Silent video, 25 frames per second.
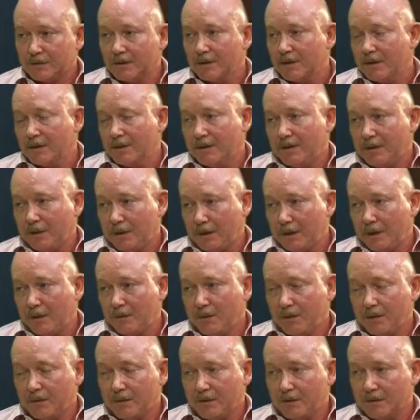Yep. And how
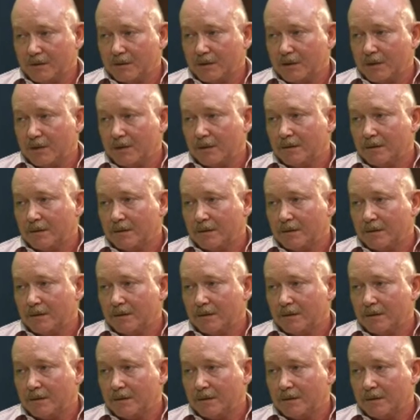big things are.